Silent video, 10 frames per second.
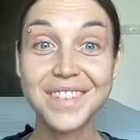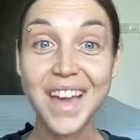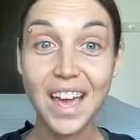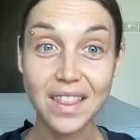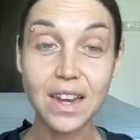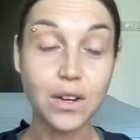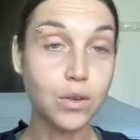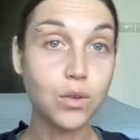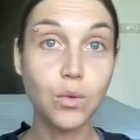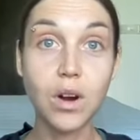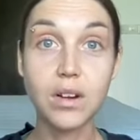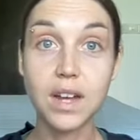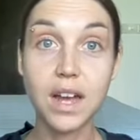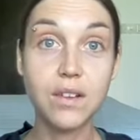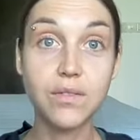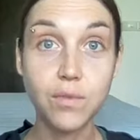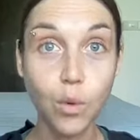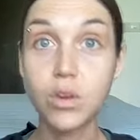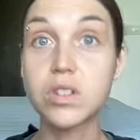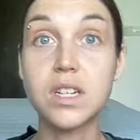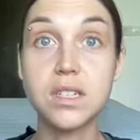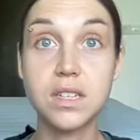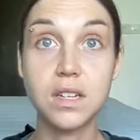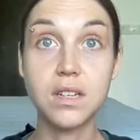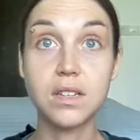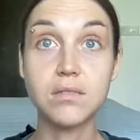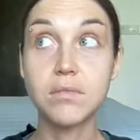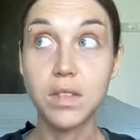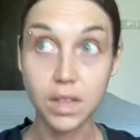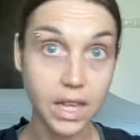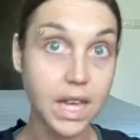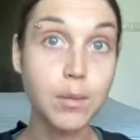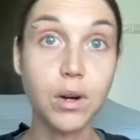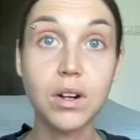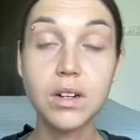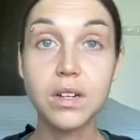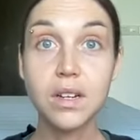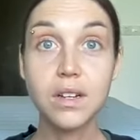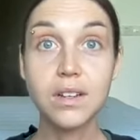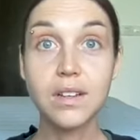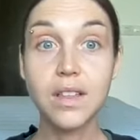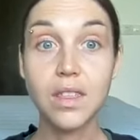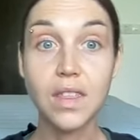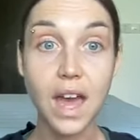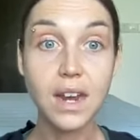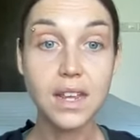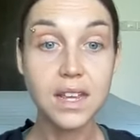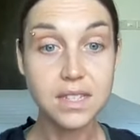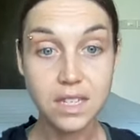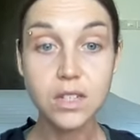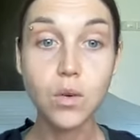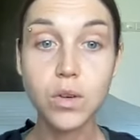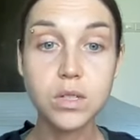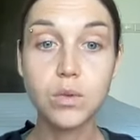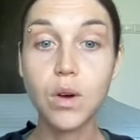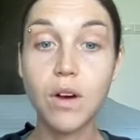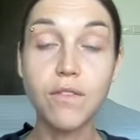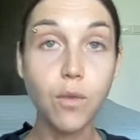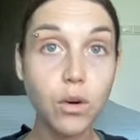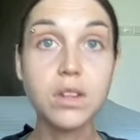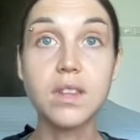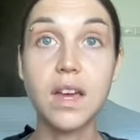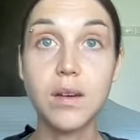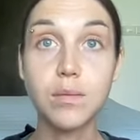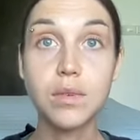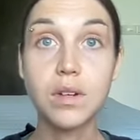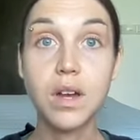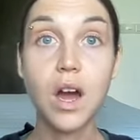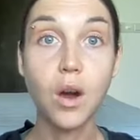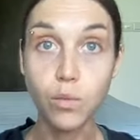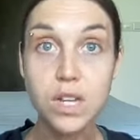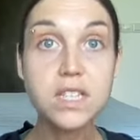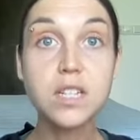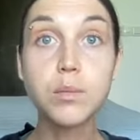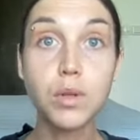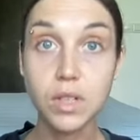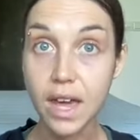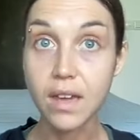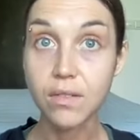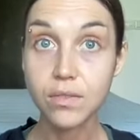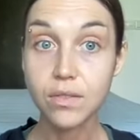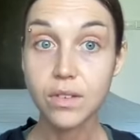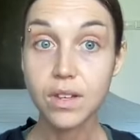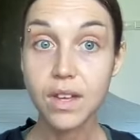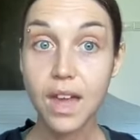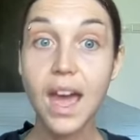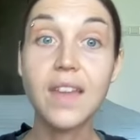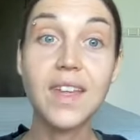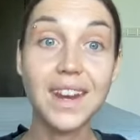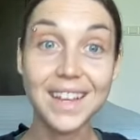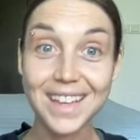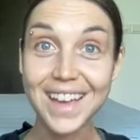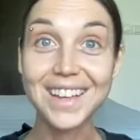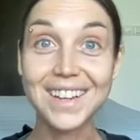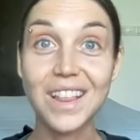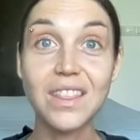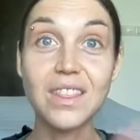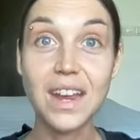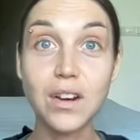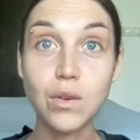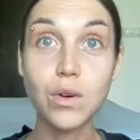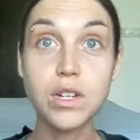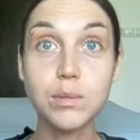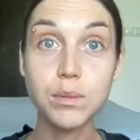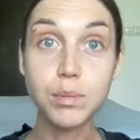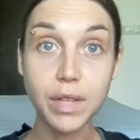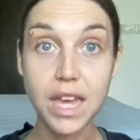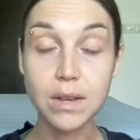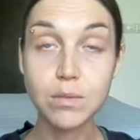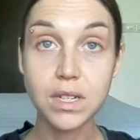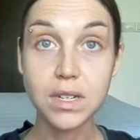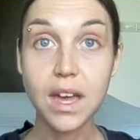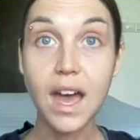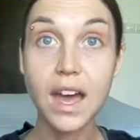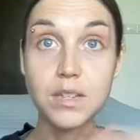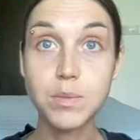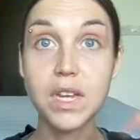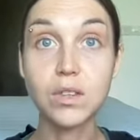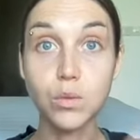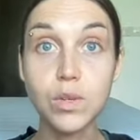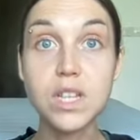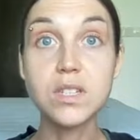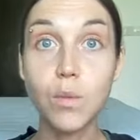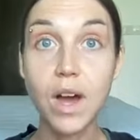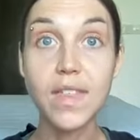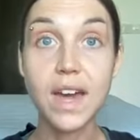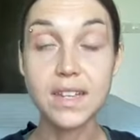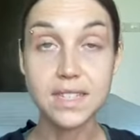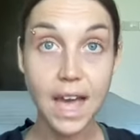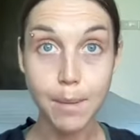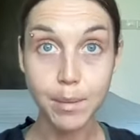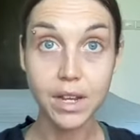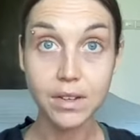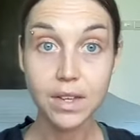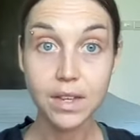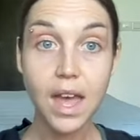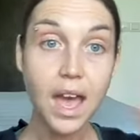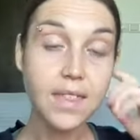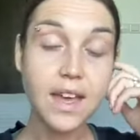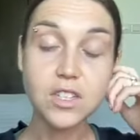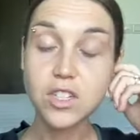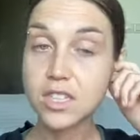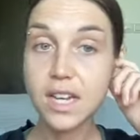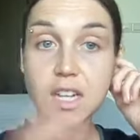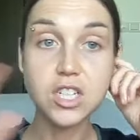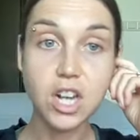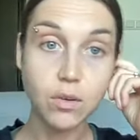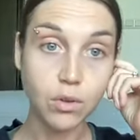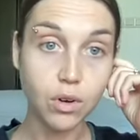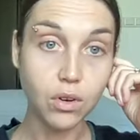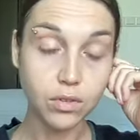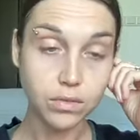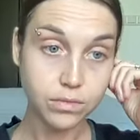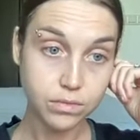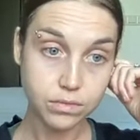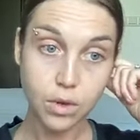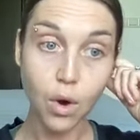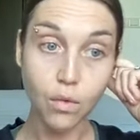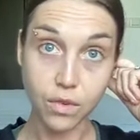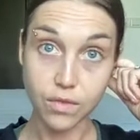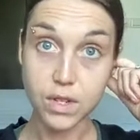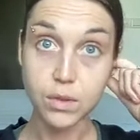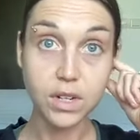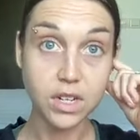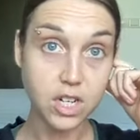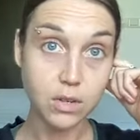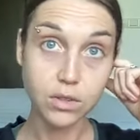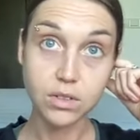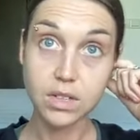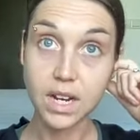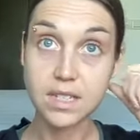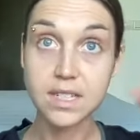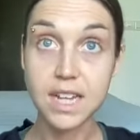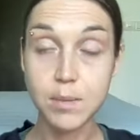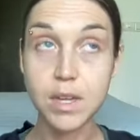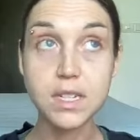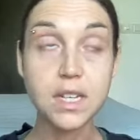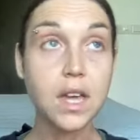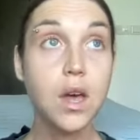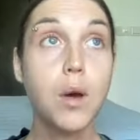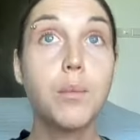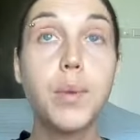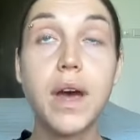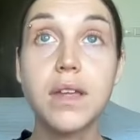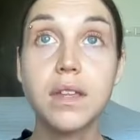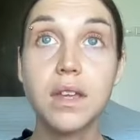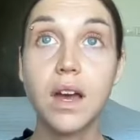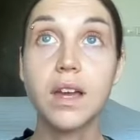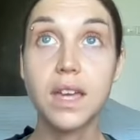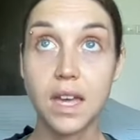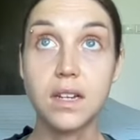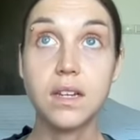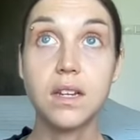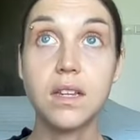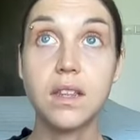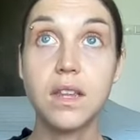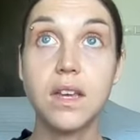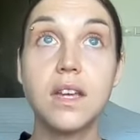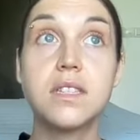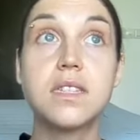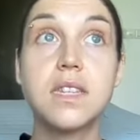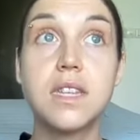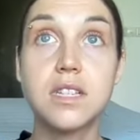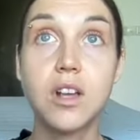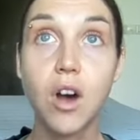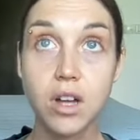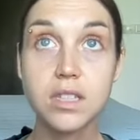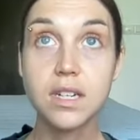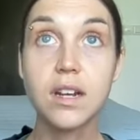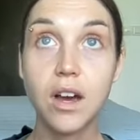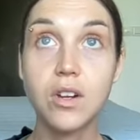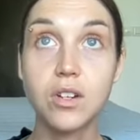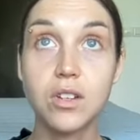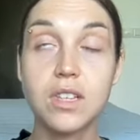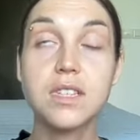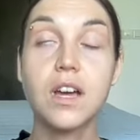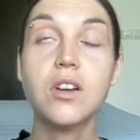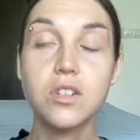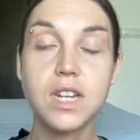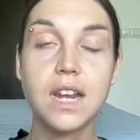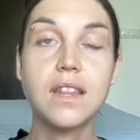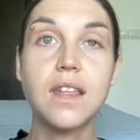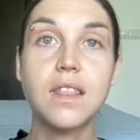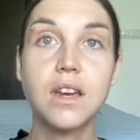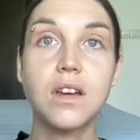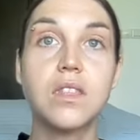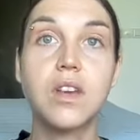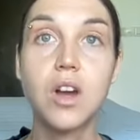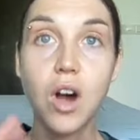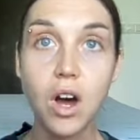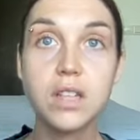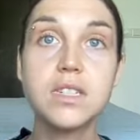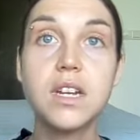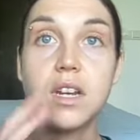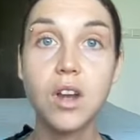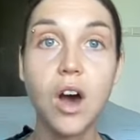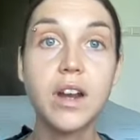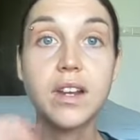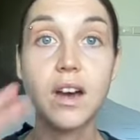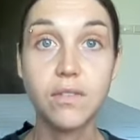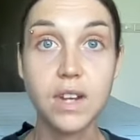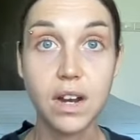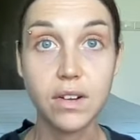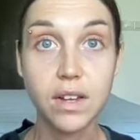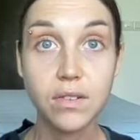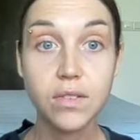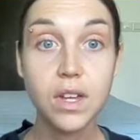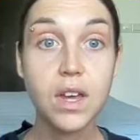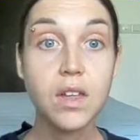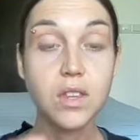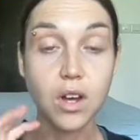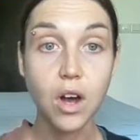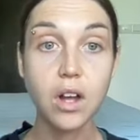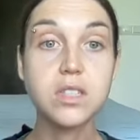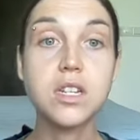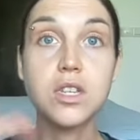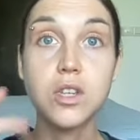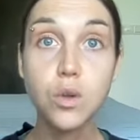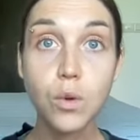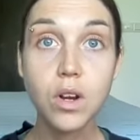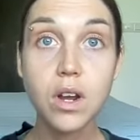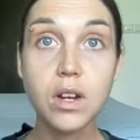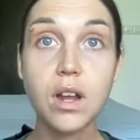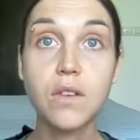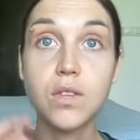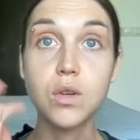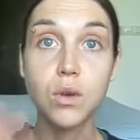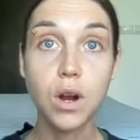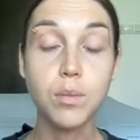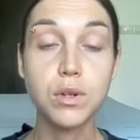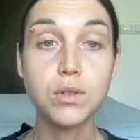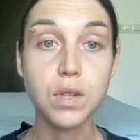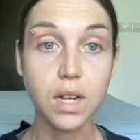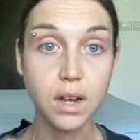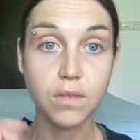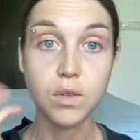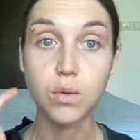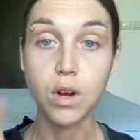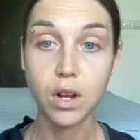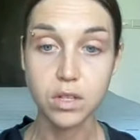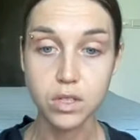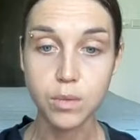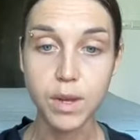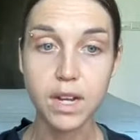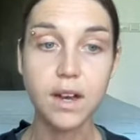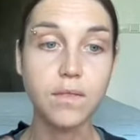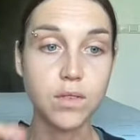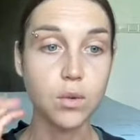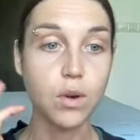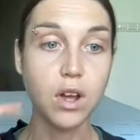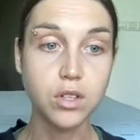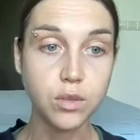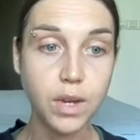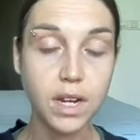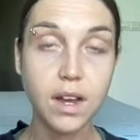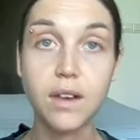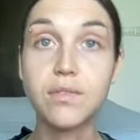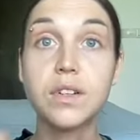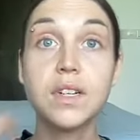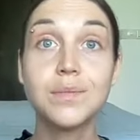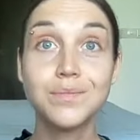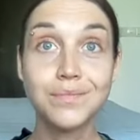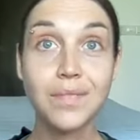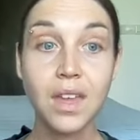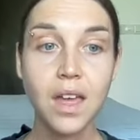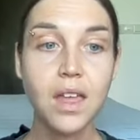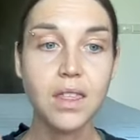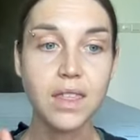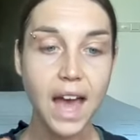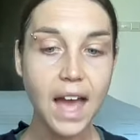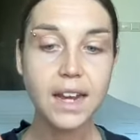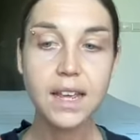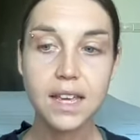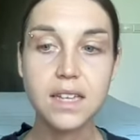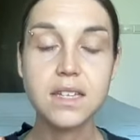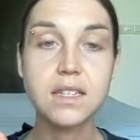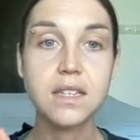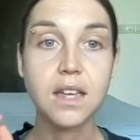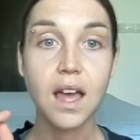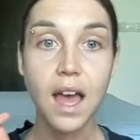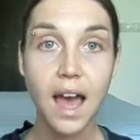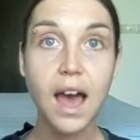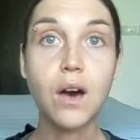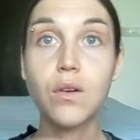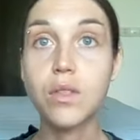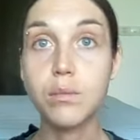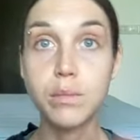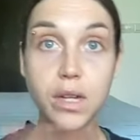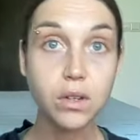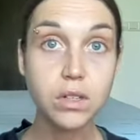and then who are kind of forced into labor that isn't going to afford them a reasonable life. And then again, they are going to be blamed as being the reason why that is happening. And that's just like a general overview and a general kind of statement. But again, it's this constant under this understanding that the the constant not enough narrative the constant you are not enough you are not producing enough you are not consuming enough you are not doing enough that is how the middle